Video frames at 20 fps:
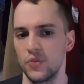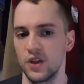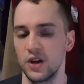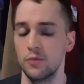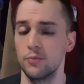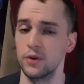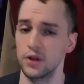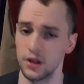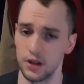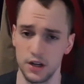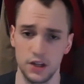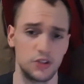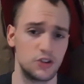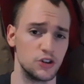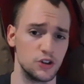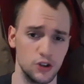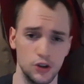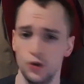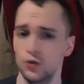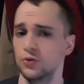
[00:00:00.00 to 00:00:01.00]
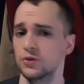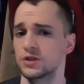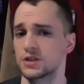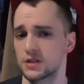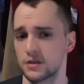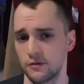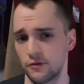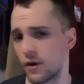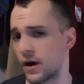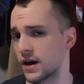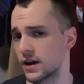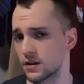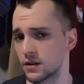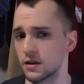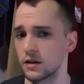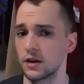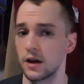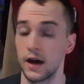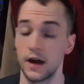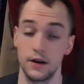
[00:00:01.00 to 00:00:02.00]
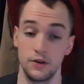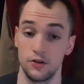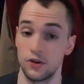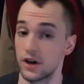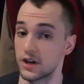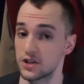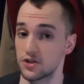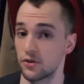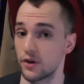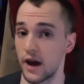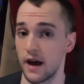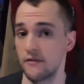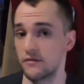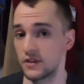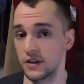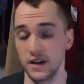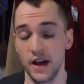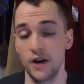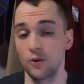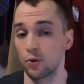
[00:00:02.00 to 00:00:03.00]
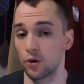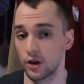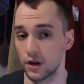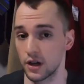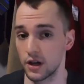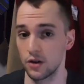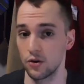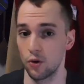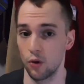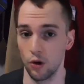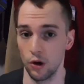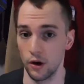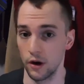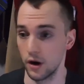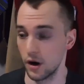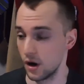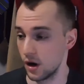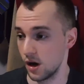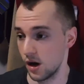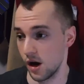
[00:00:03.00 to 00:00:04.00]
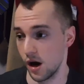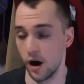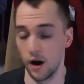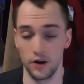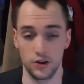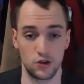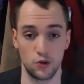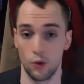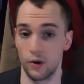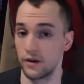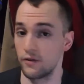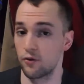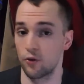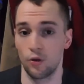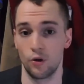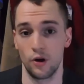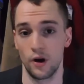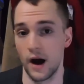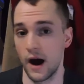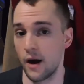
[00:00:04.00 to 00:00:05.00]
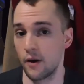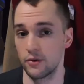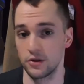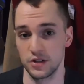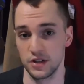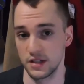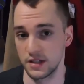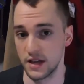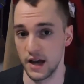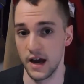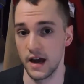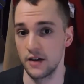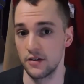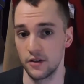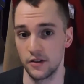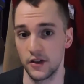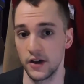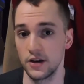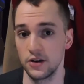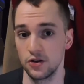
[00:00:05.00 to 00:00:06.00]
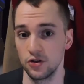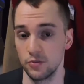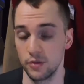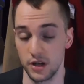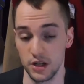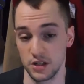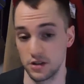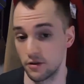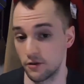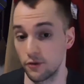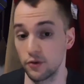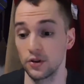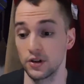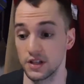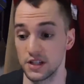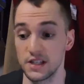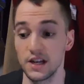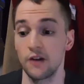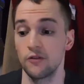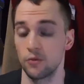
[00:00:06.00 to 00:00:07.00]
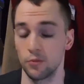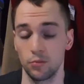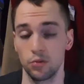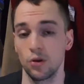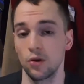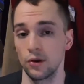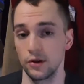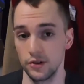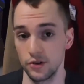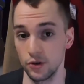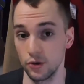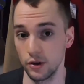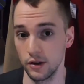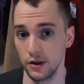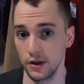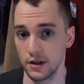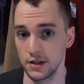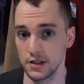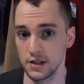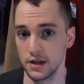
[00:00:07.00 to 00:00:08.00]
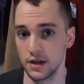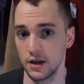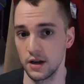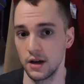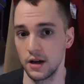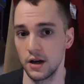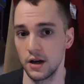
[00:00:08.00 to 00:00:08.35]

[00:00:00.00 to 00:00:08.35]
the ability to use, frankly. And you guys don't have the networking or 24 hours a day that they do because they're fully self-employed doing this.